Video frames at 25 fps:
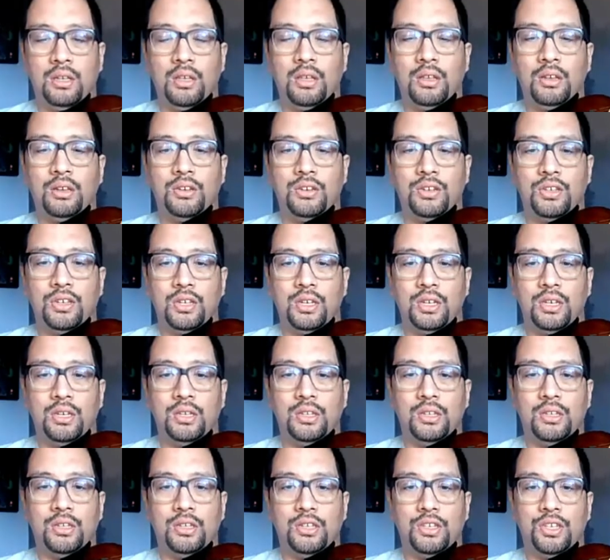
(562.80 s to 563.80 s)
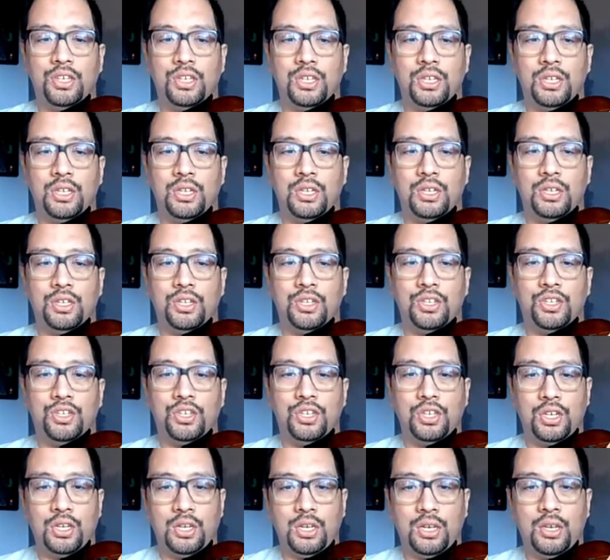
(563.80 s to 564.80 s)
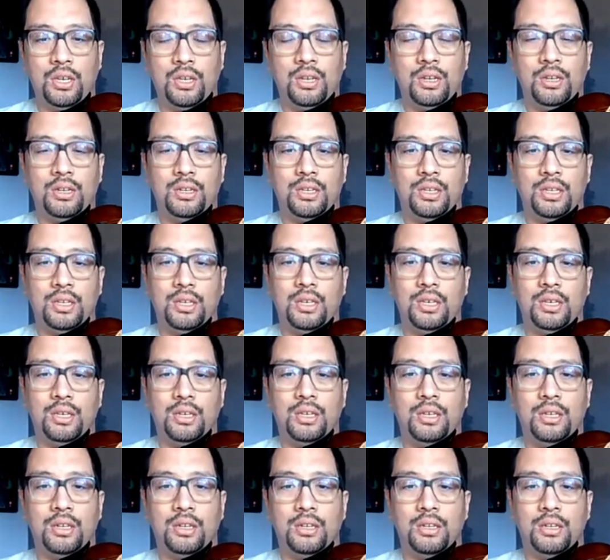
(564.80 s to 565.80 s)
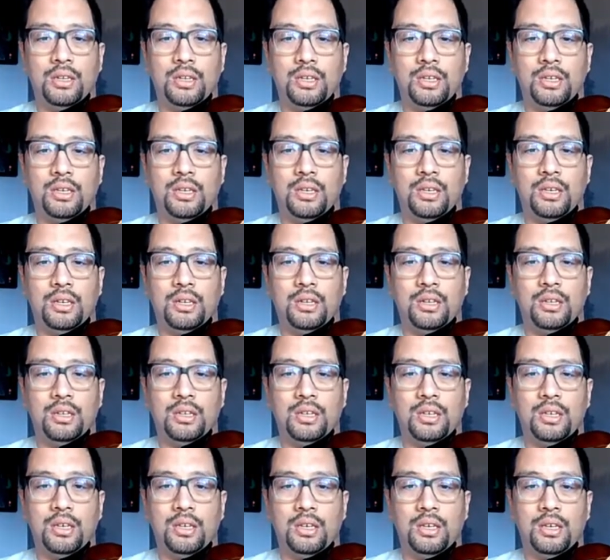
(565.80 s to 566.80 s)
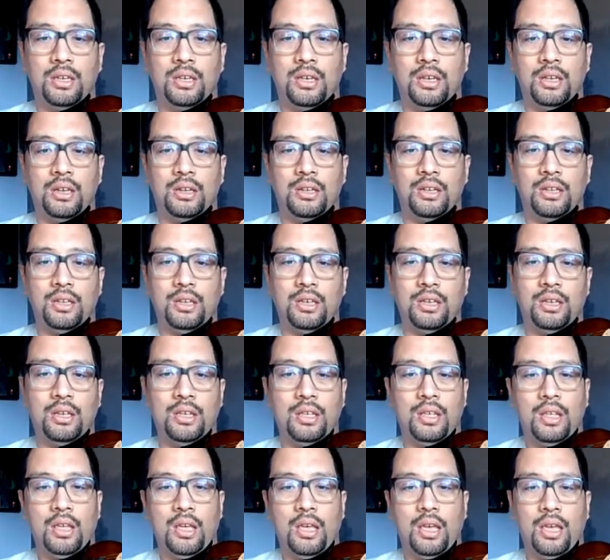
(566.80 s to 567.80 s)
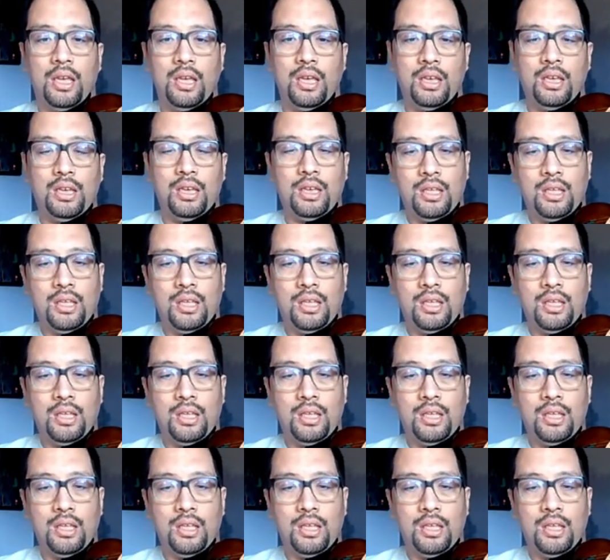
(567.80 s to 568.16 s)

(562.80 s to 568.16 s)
G, G, G, D, D, D, D, A,